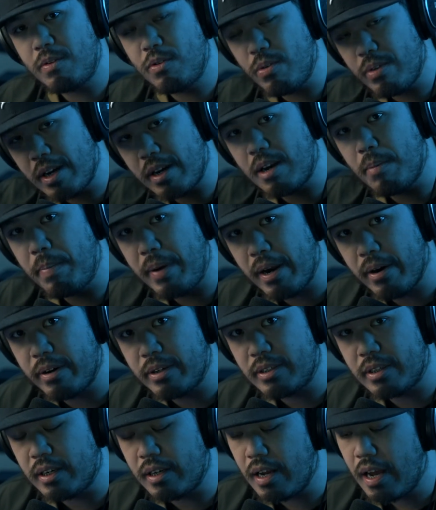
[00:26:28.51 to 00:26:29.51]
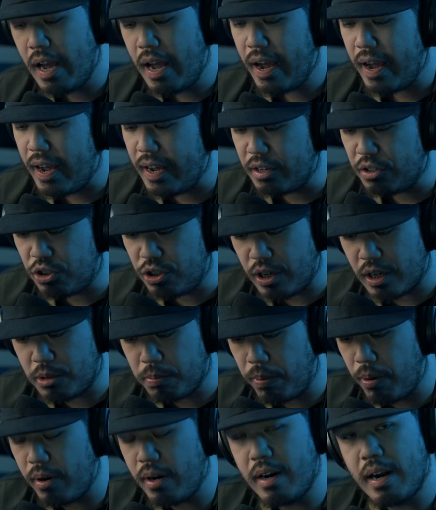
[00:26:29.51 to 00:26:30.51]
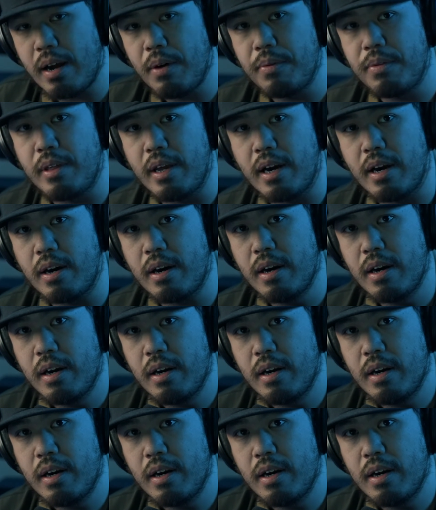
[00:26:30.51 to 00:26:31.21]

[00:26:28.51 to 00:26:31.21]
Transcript: doing a comparison and just put it out there,